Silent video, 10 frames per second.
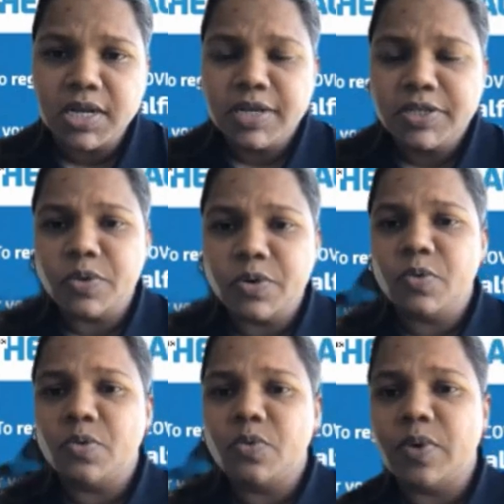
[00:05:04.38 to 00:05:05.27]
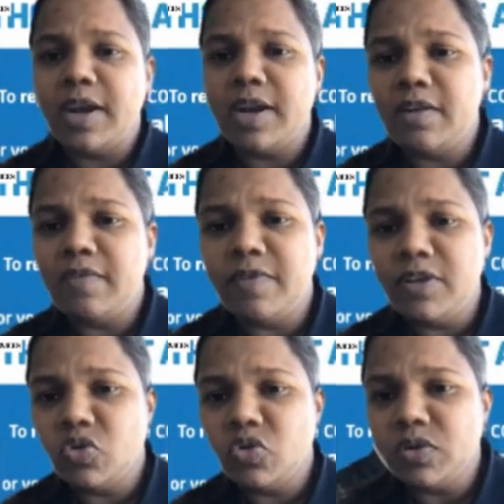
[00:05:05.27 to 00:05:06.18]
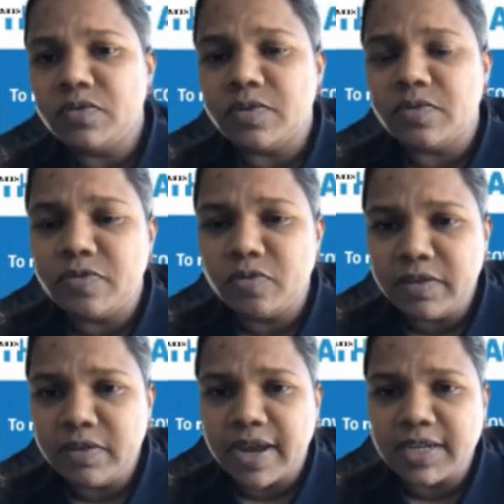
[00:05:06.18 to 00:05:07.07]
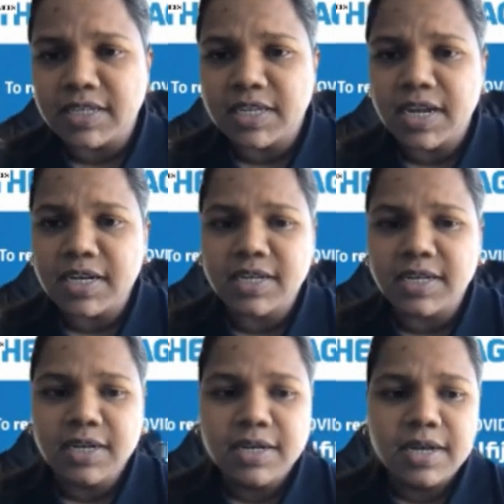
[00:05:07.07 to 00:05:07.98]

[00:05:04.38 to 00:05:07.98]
So an individual fully vaccinated